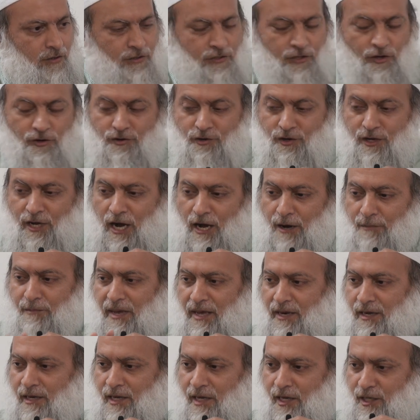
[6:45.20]
So to come
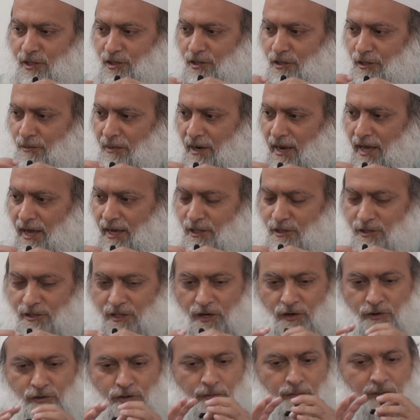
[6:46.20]
and kiss the black
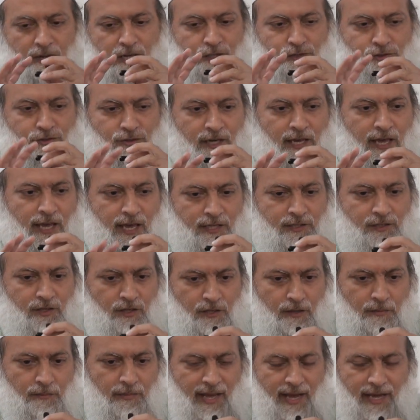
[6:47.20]
stone, to place your hands
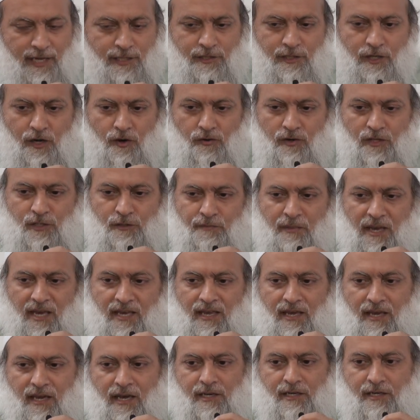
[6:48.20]
on the black stone, is
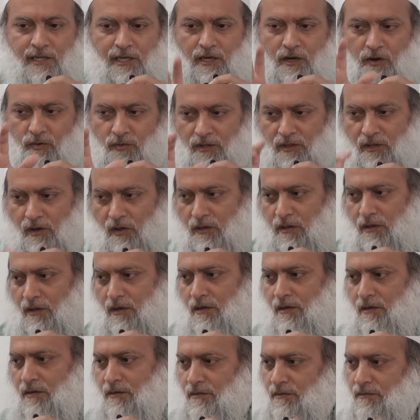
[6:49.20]
making a deal with
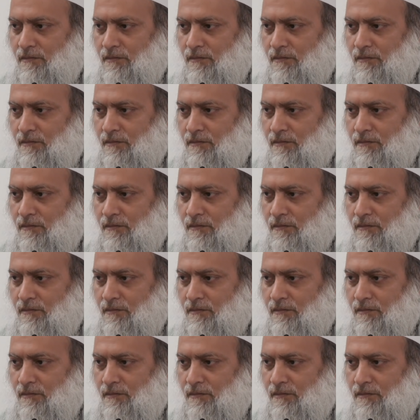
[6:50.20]
Allah.